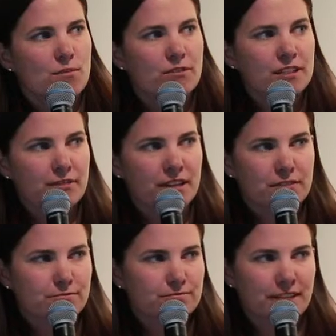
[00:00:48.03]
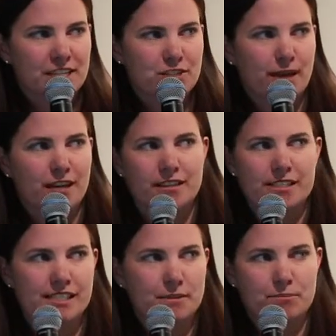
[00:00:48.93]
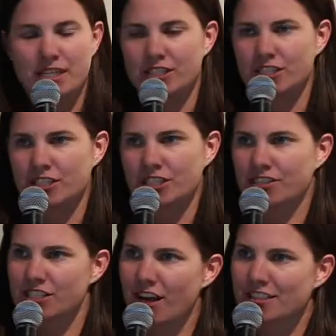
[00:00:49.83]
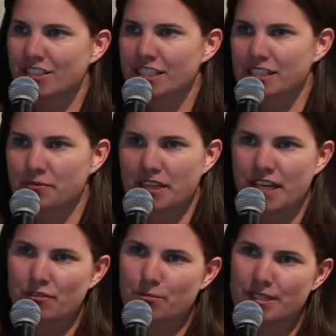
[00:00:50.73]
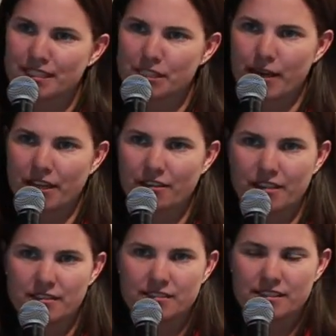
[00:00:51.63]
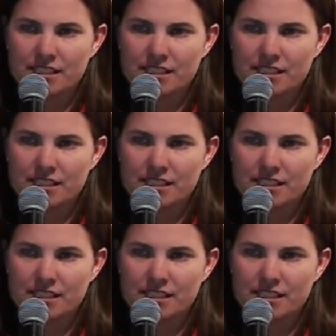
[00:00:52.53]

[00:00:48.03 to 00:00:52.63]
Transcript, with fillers: But really, we have a range of backgrounds. I'm a PhD gerontologist with kind of a business background.